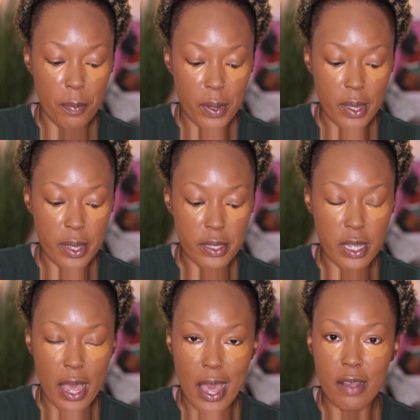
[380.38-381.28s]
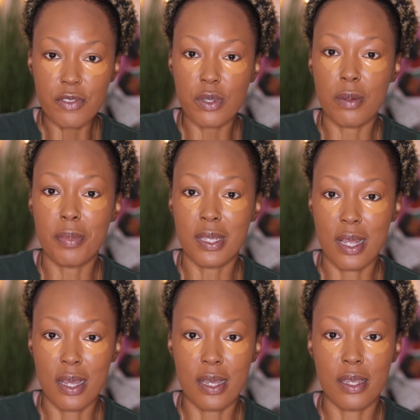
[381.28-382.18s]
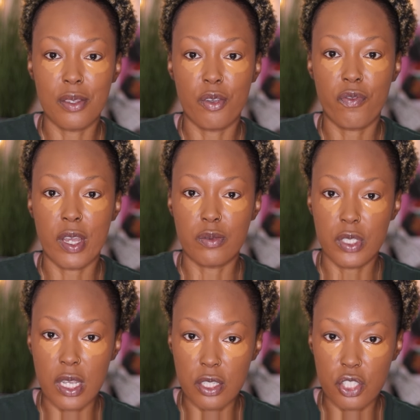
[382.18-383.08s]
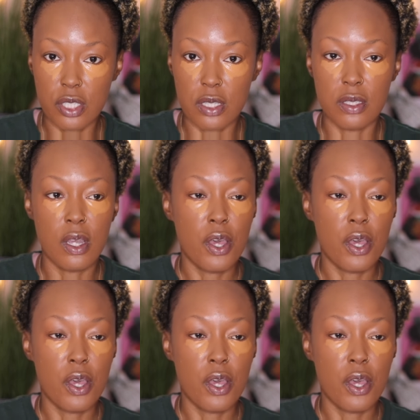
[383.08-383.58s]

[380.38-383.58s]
But after applying your foundation,